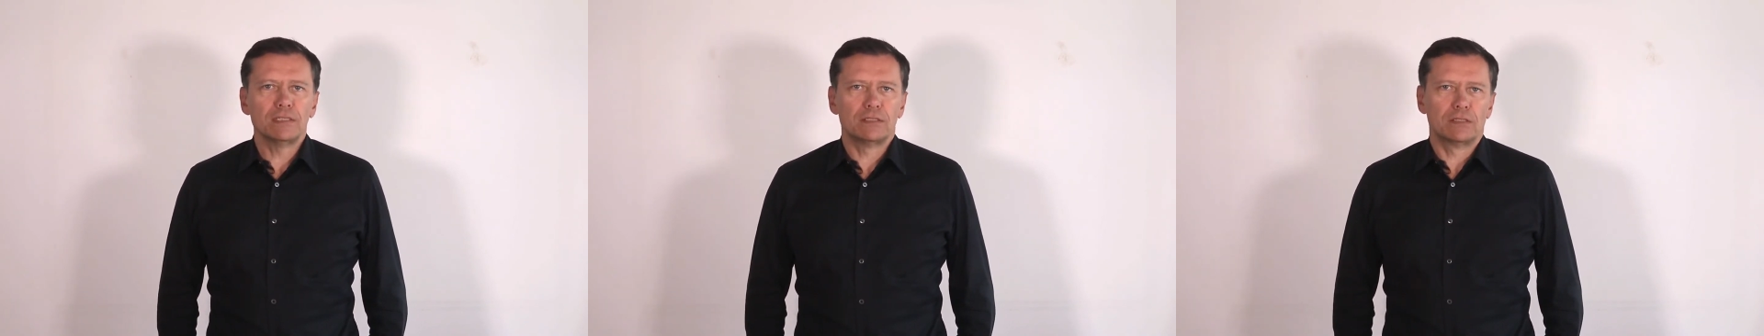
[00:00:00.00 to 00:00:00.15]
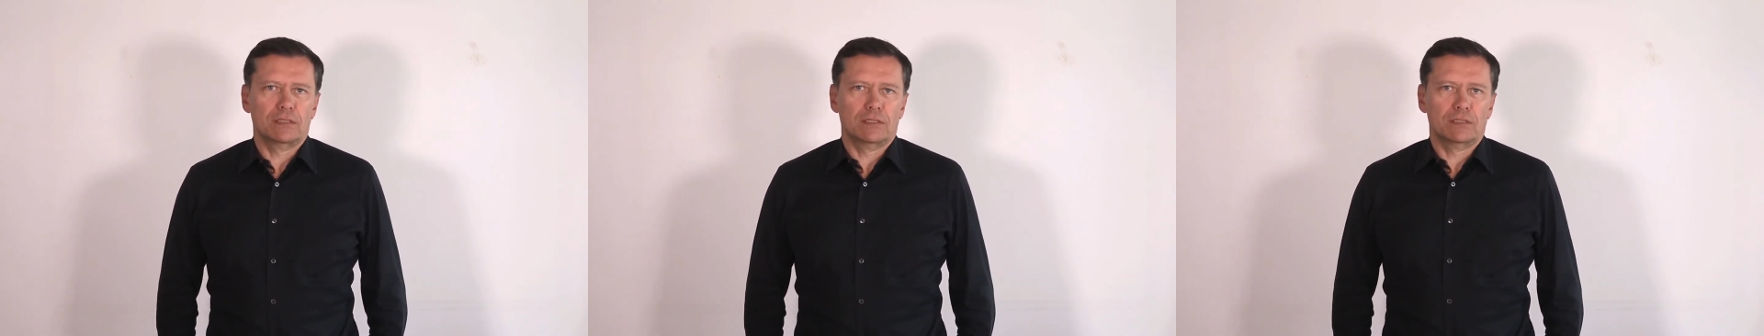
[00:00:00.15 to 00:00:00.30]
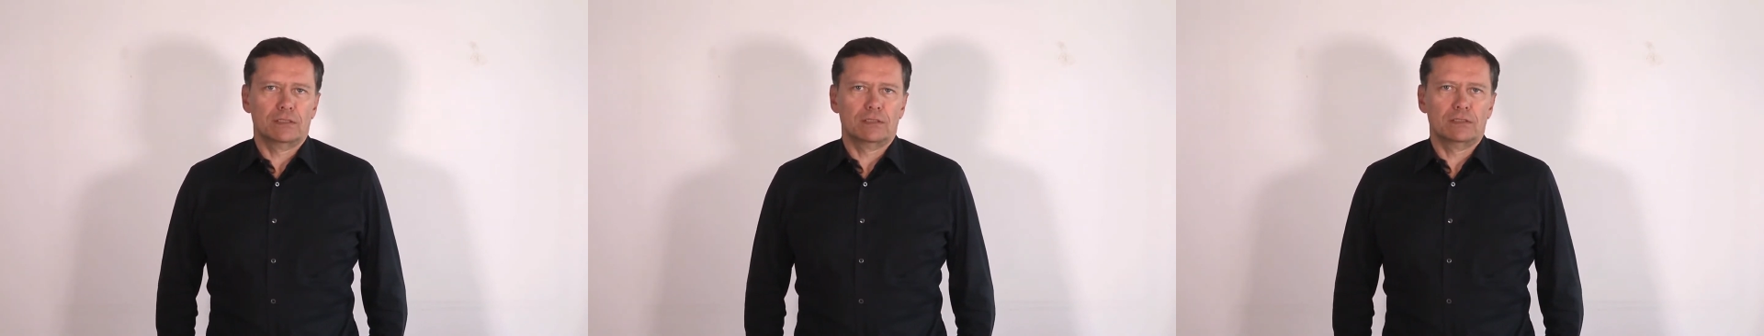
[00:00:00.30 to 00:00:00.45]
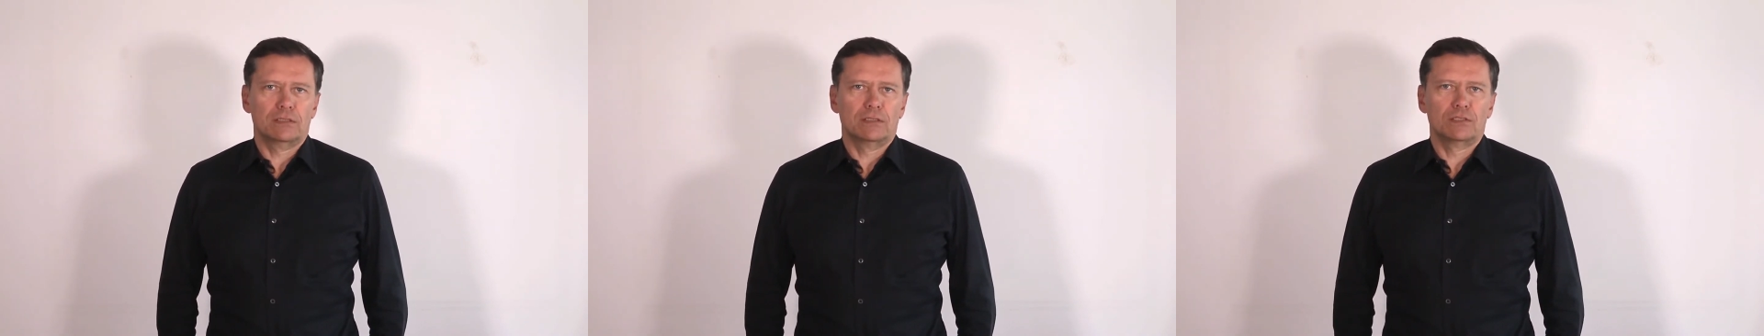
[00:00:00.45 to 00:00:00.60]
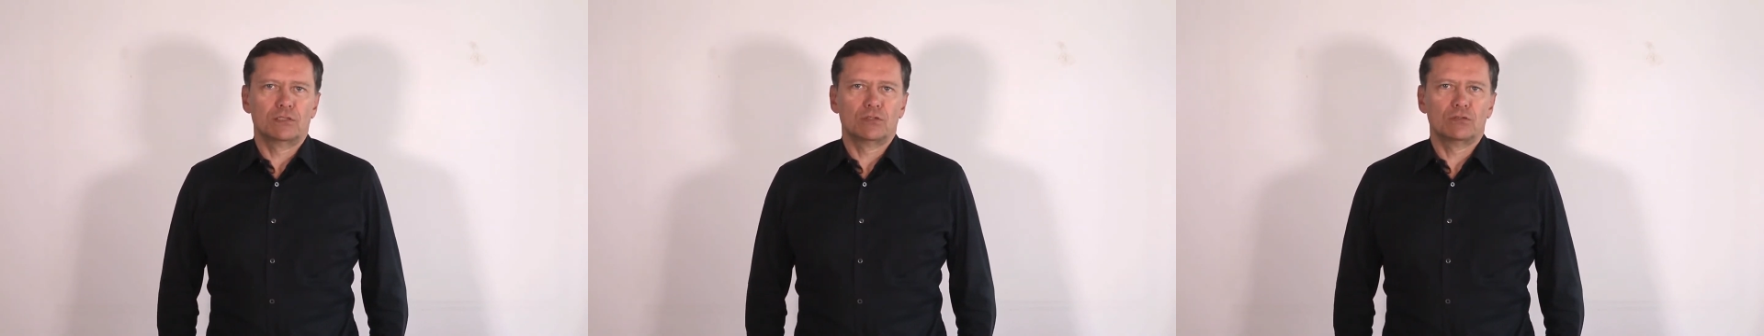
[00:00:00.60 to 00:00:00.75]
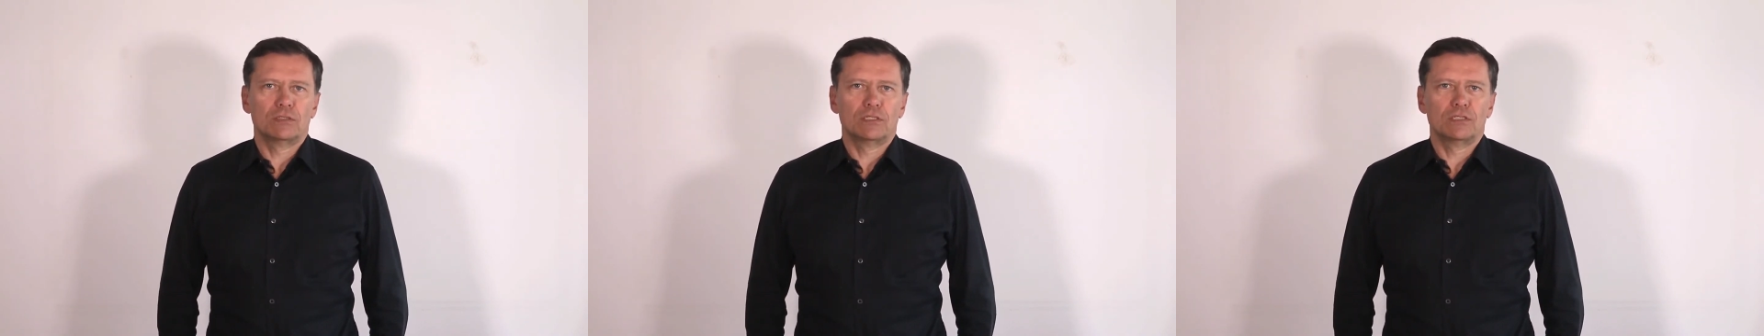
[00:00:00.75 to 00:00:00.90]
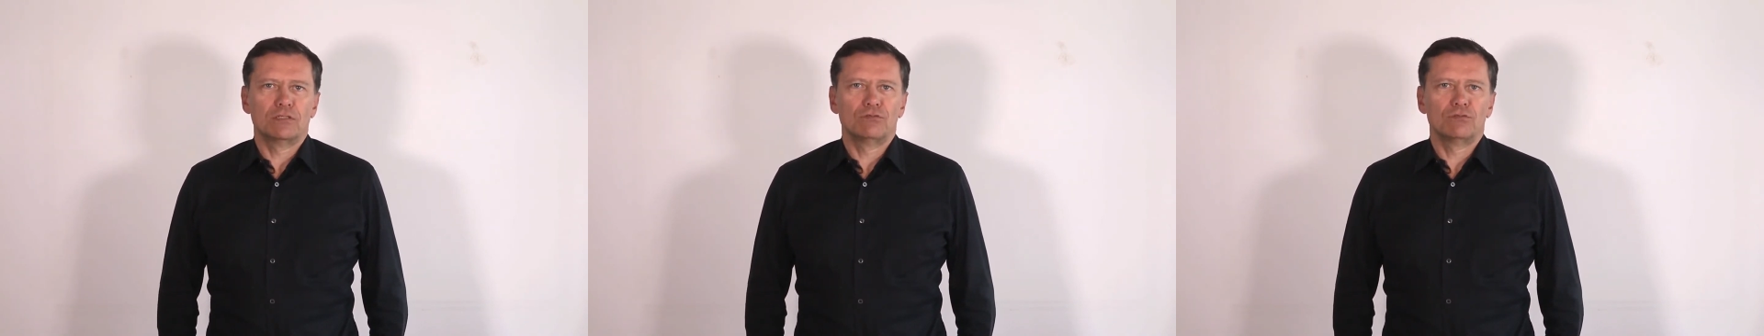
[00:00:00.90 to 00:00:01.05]
does is to
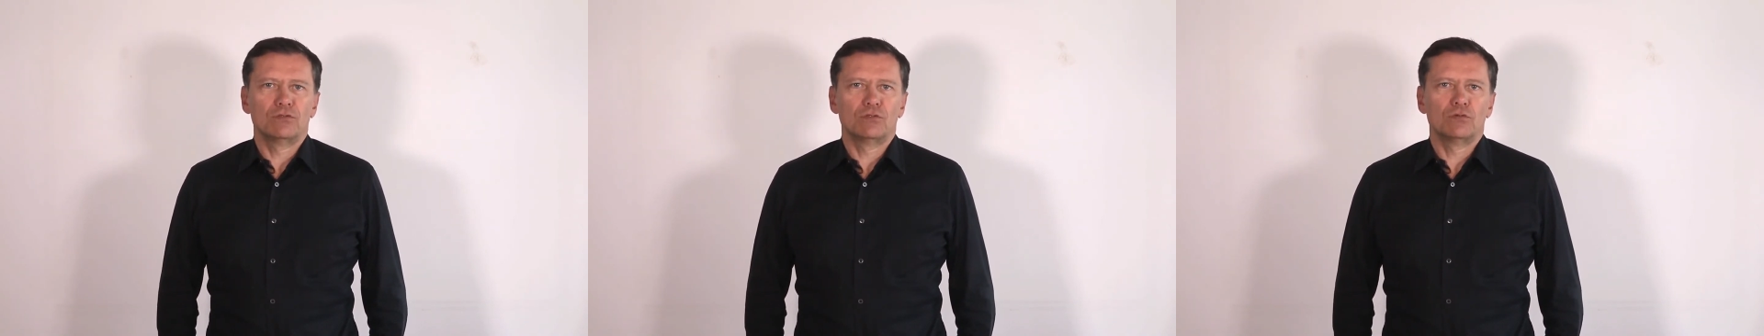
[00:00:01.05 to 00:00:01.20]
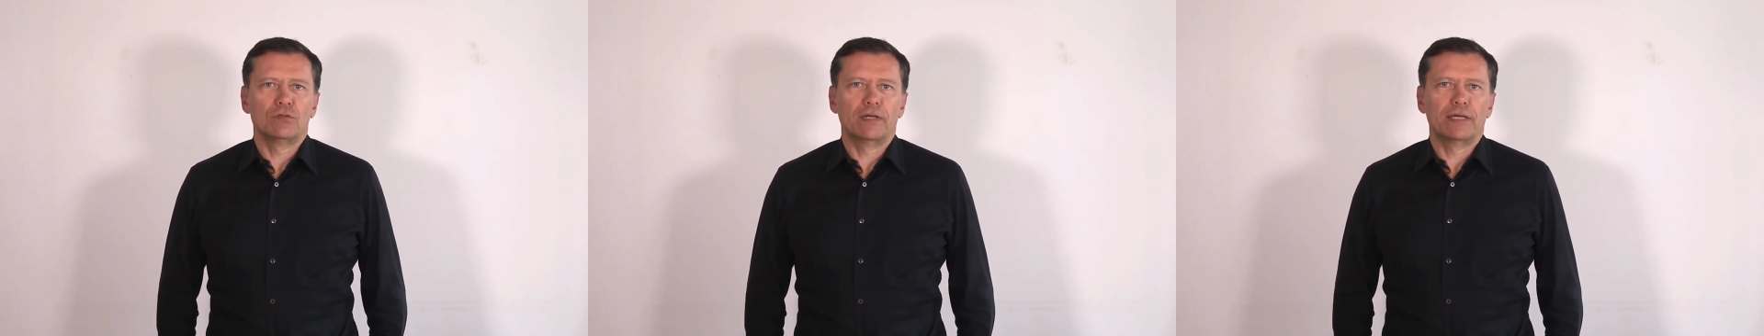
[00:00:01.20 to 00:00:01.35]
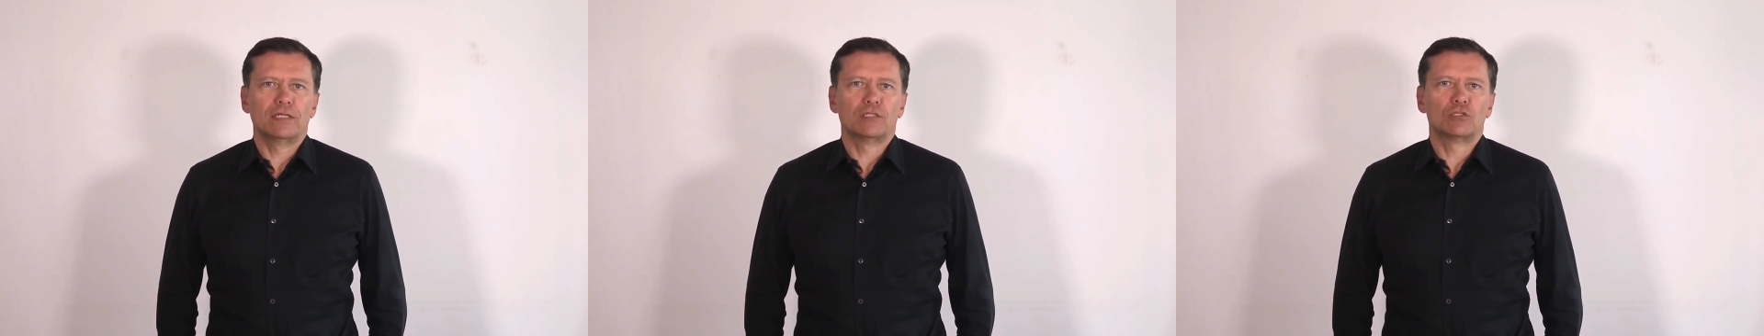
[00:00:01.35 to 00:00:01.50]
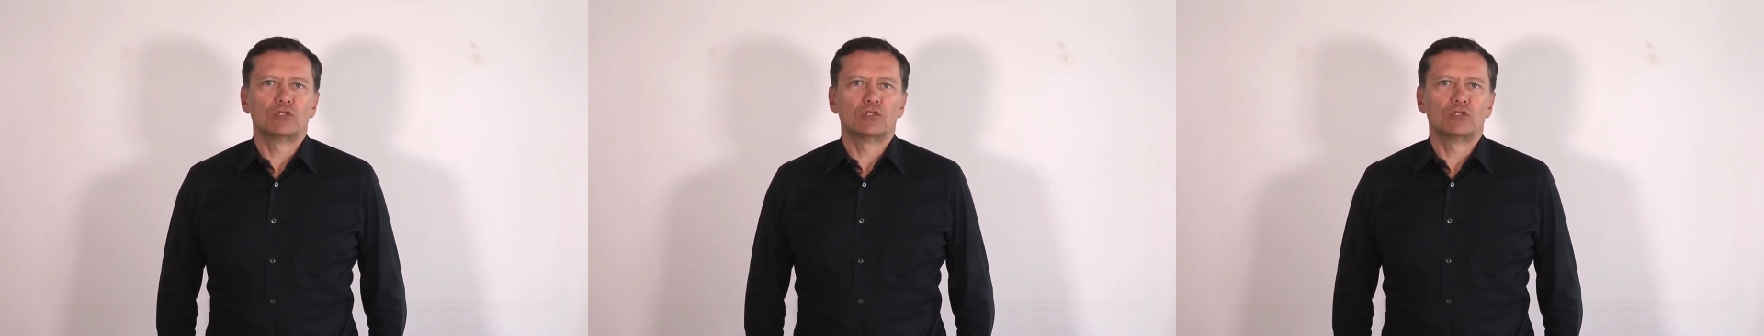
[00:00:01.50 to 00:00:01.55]
give you a